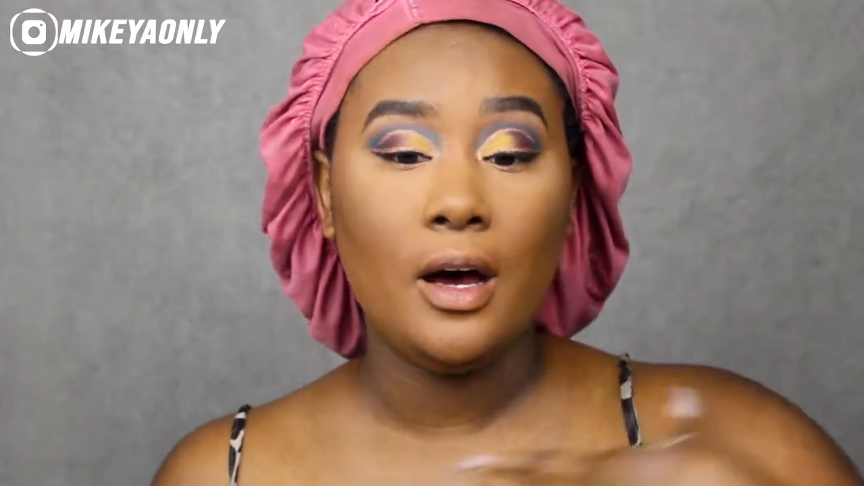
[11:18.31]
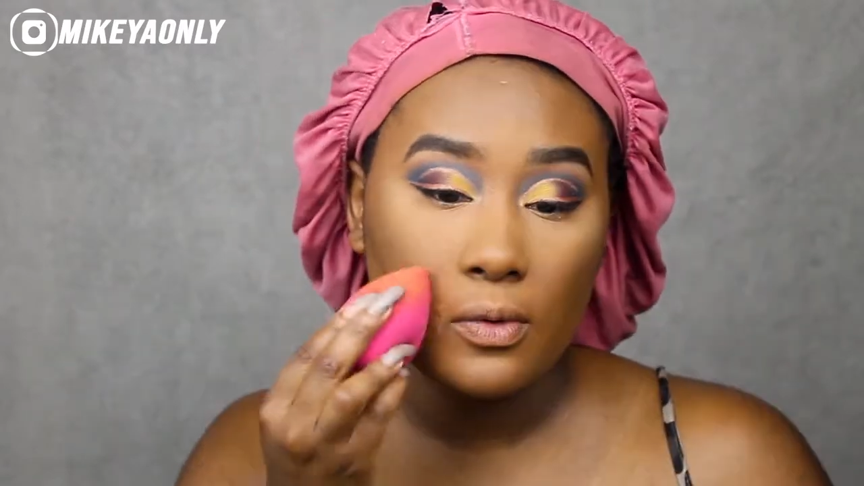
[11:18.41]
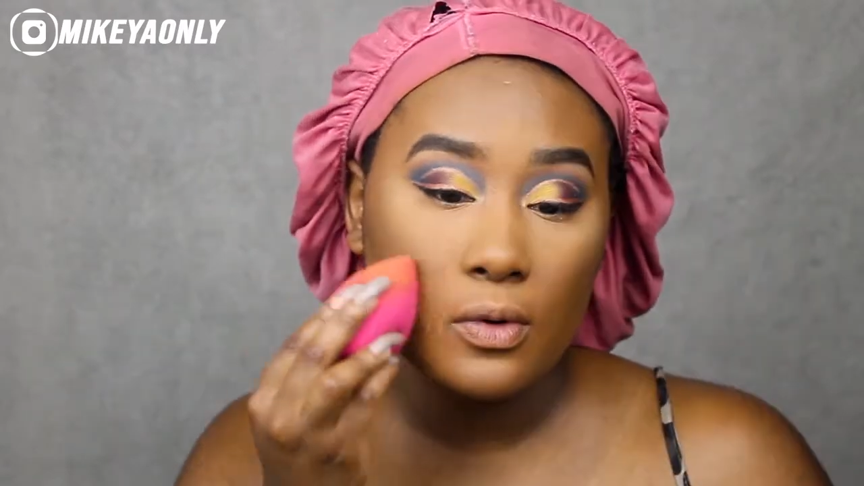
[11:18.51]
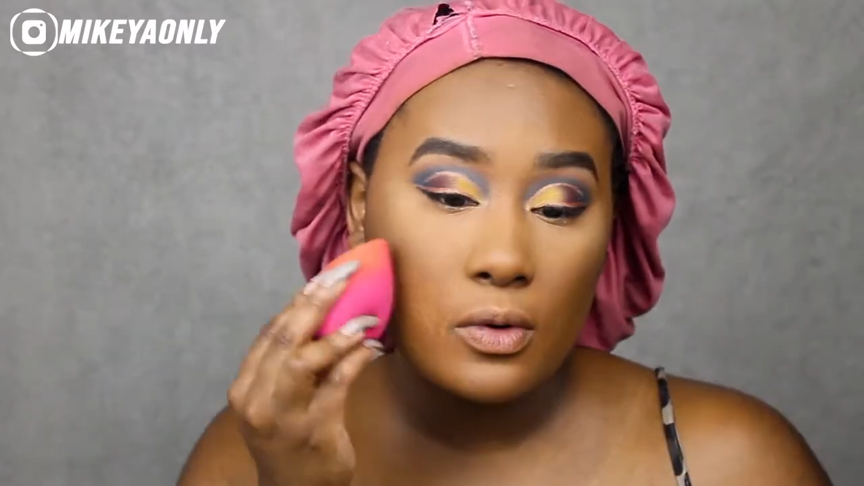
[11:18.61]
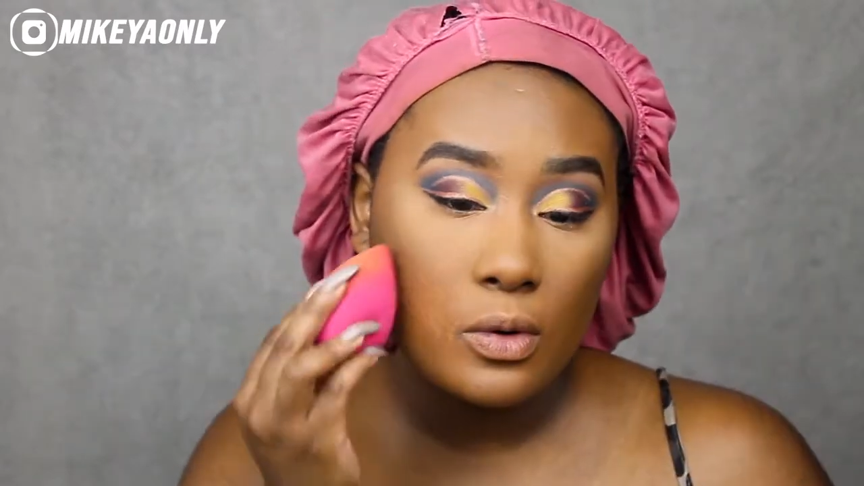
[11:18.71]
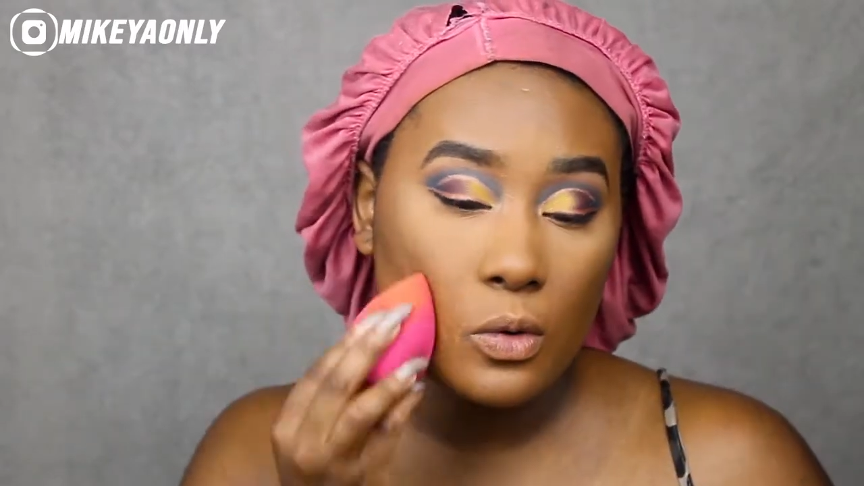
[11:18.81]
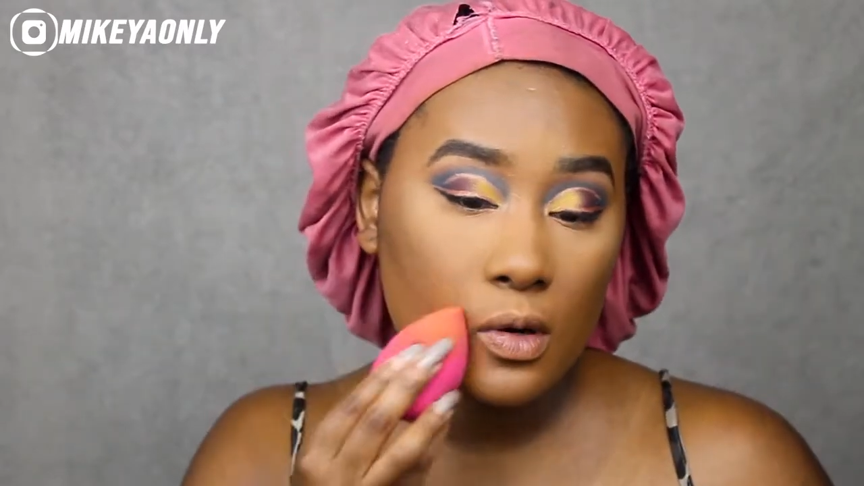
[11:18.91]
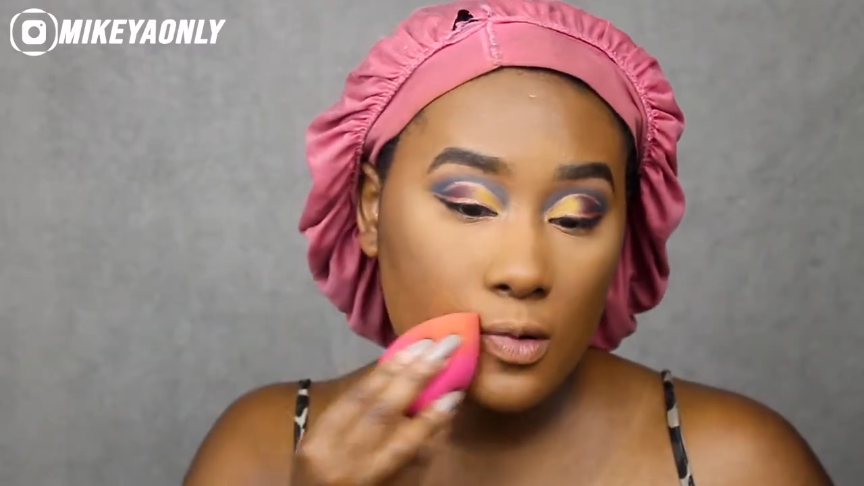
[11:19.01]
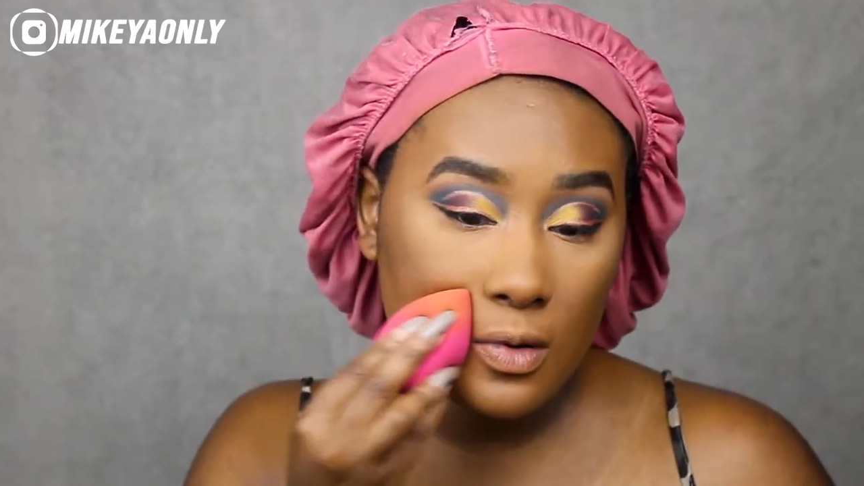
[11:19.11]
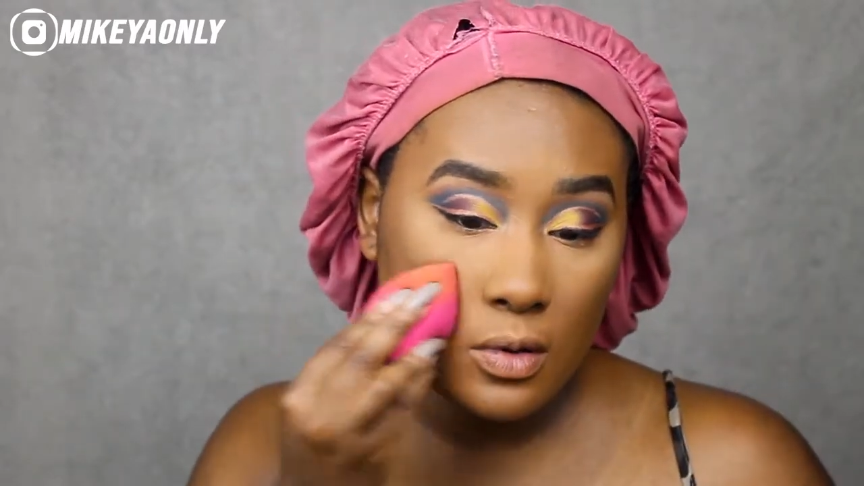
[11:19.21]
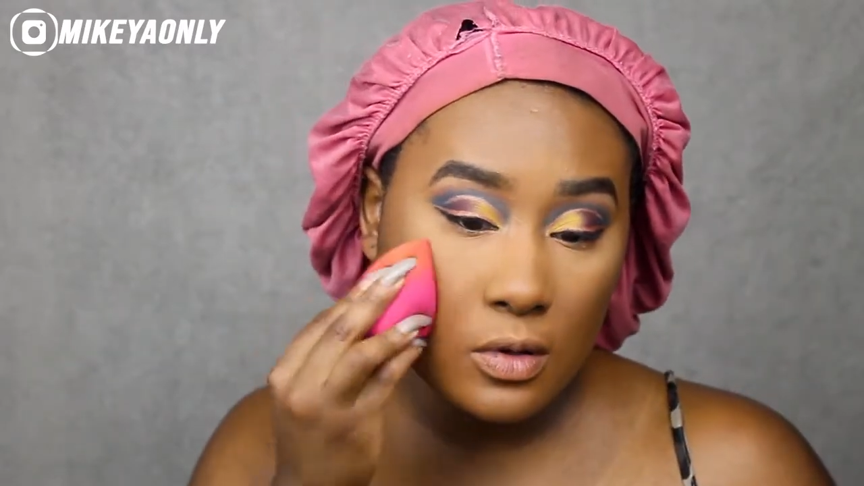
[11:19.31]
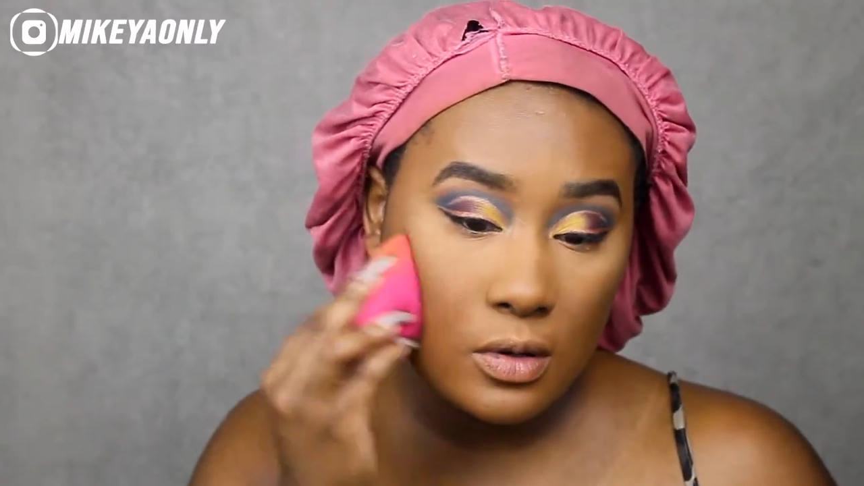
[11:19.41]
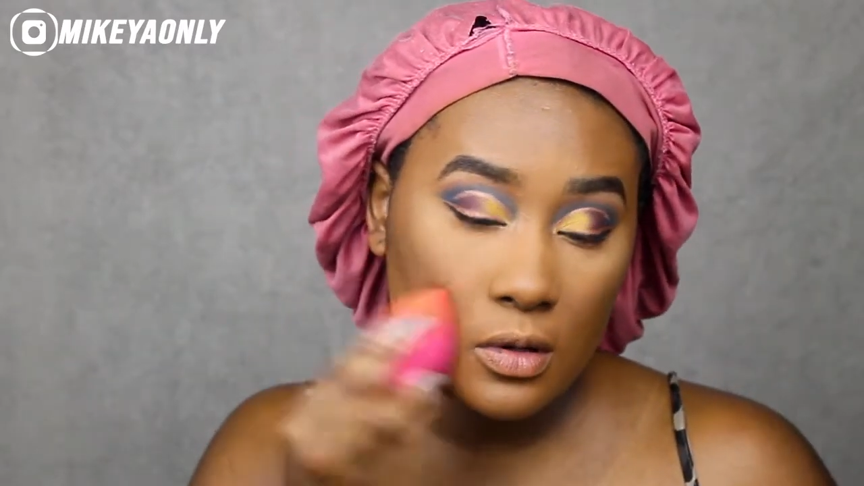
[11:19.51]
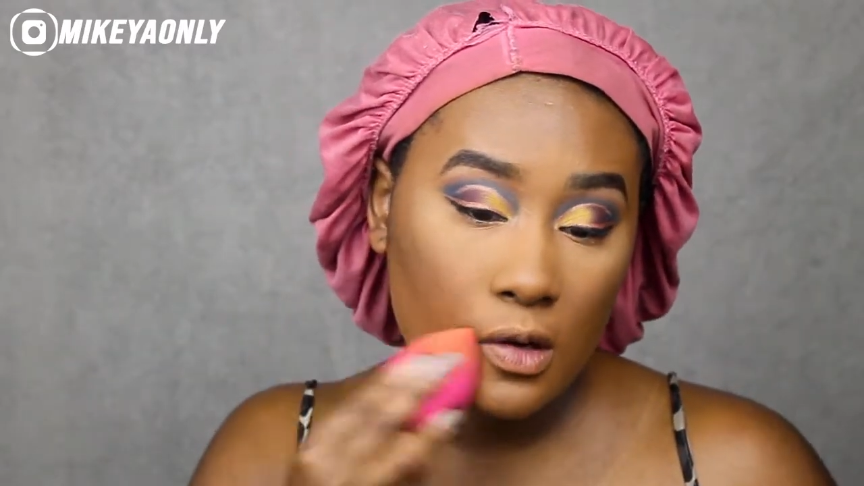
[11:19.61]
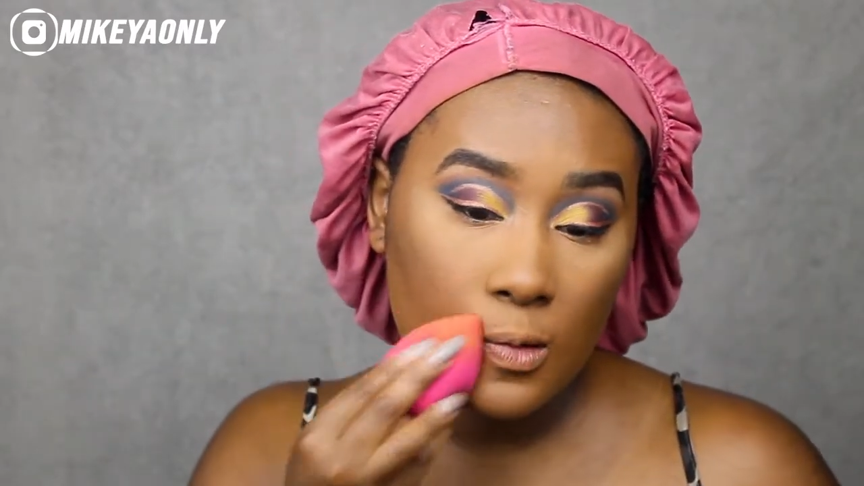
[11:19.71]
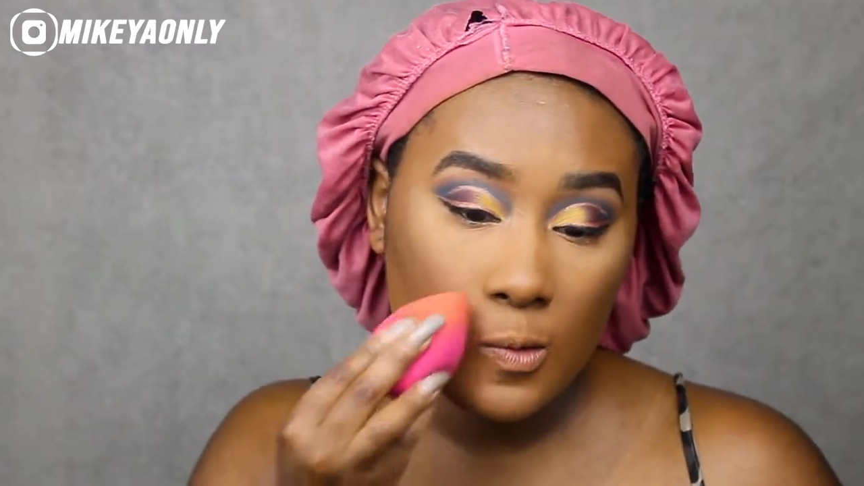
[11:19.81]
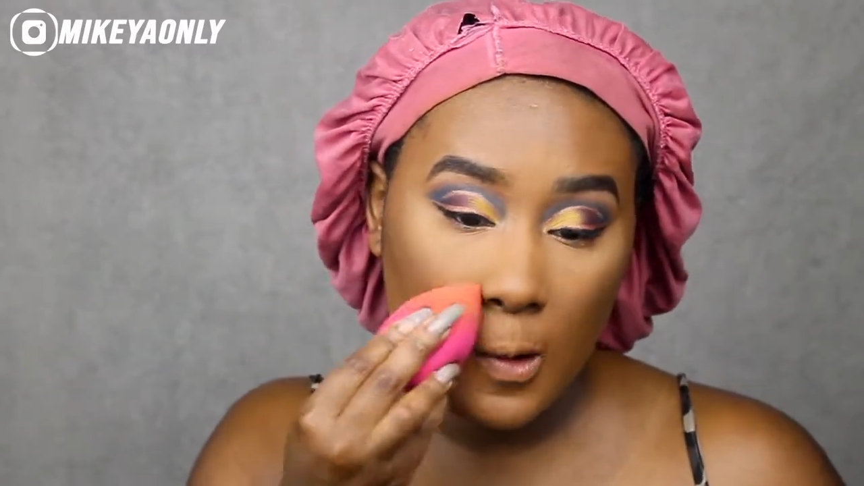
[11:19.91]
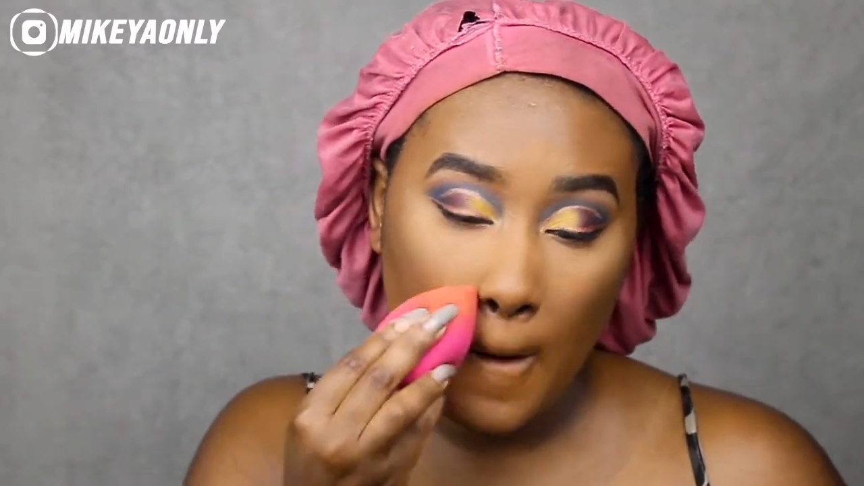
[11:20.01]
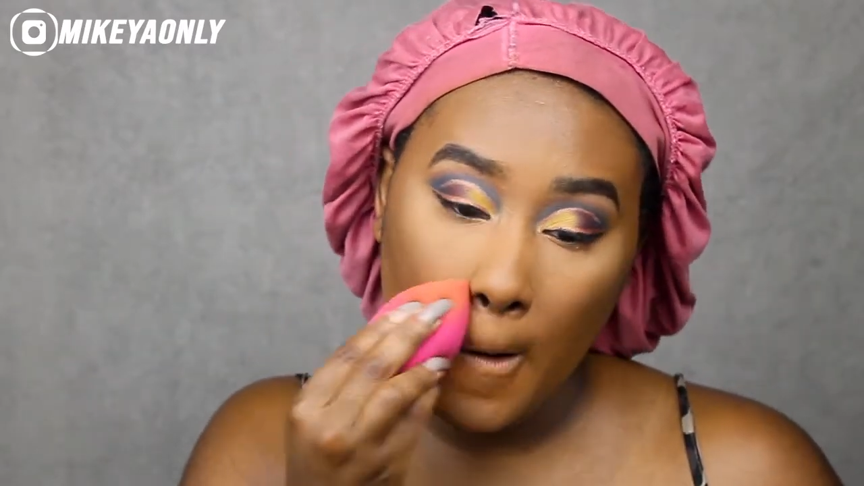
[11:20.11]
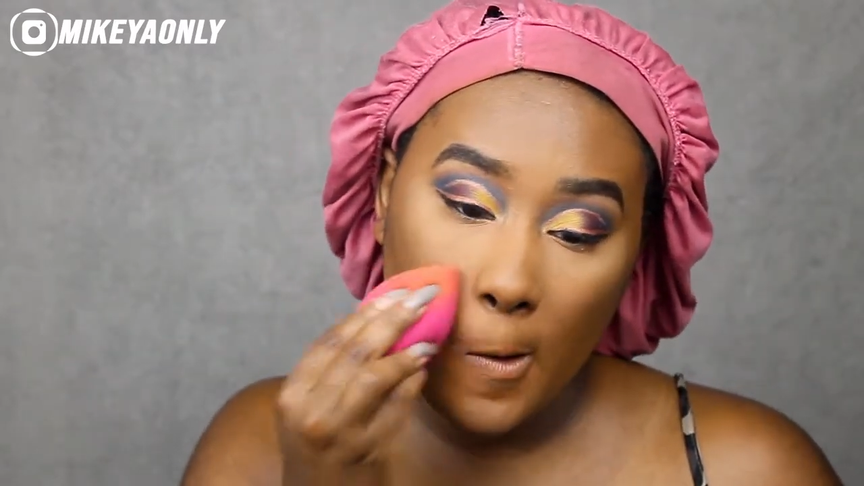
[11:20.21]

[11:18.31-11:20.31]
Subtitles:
of my face.